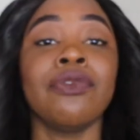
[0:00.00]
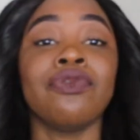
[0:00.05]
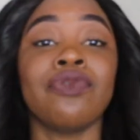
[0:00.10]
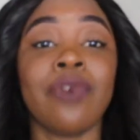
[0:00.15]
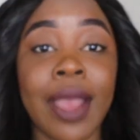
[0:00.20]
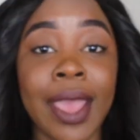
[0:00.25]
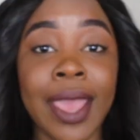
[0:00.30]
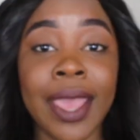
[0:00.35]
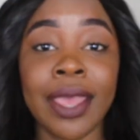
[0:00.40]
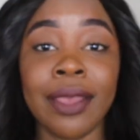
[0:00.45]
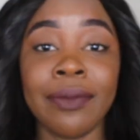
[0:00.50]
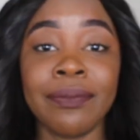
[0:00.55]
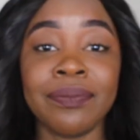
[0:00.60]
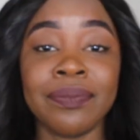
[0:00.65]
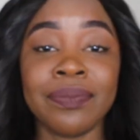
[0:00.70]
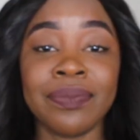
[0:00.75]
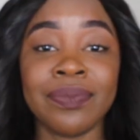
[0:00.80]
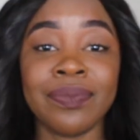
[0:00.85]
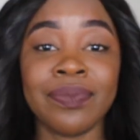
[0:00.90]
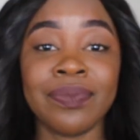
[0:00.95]
right?
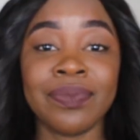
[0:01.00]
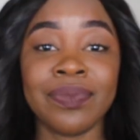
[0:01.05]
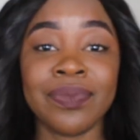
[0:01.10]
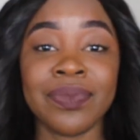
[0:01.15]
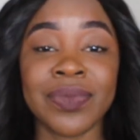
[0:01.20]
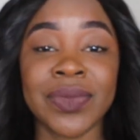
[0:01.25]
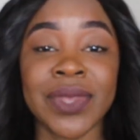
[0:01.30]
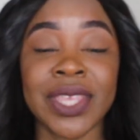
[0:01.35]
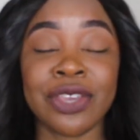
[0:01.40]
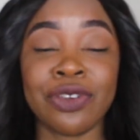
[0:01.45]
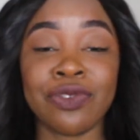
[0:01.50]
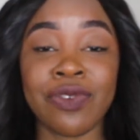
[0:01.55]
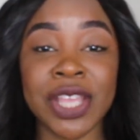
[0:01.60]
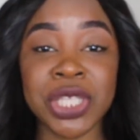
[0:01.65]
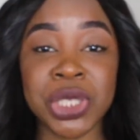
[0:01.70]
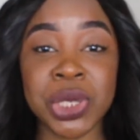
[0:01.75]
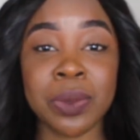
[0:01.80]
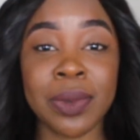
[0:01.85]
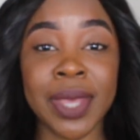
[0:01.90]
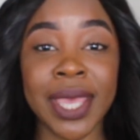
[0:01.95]

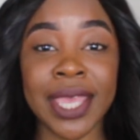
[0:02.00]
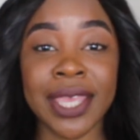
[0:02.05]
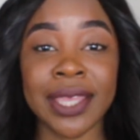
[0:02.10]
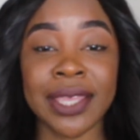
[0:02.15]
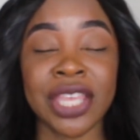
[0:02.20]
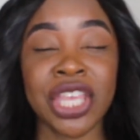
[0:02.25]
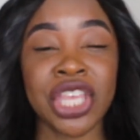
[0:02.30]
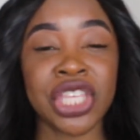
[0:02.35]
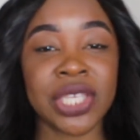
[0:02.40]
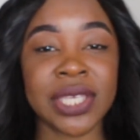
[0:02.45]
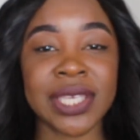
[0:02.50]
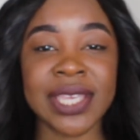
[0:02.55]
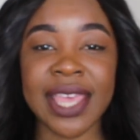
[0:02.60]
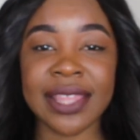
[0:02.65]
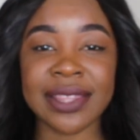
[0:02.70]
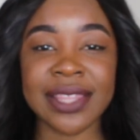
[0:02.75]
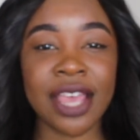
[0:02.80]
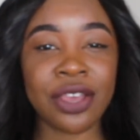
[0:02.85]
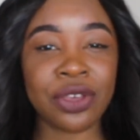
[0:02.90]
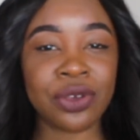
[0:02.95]
Graduate, you
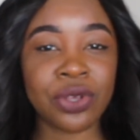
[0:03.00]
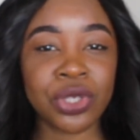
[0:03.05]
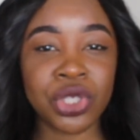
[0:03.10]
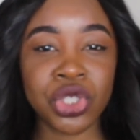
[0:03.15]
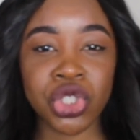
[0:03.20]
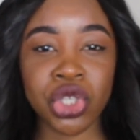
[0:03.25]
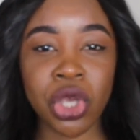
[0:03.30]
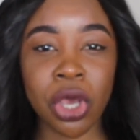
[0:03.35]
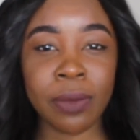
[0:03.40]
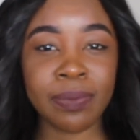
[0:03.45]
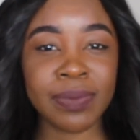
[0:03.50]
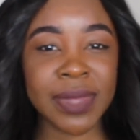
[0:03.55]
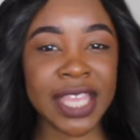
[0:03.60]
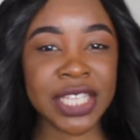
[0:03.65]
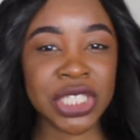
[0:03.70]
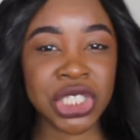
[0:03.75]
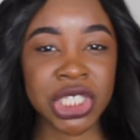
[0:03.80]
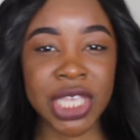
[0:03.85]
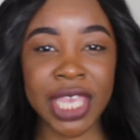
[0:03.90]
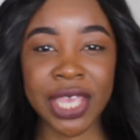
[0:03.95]
get that good job,
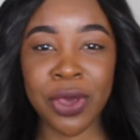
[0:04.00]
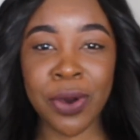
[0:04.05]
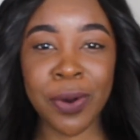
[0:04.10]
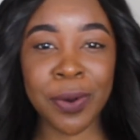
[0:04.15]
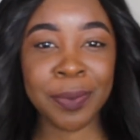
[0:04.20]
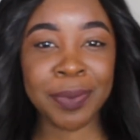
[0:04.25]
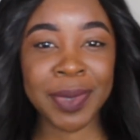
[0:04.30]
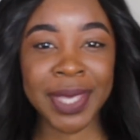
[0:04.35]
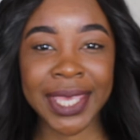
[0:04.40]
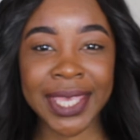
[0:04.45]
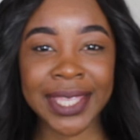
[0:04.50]
that job,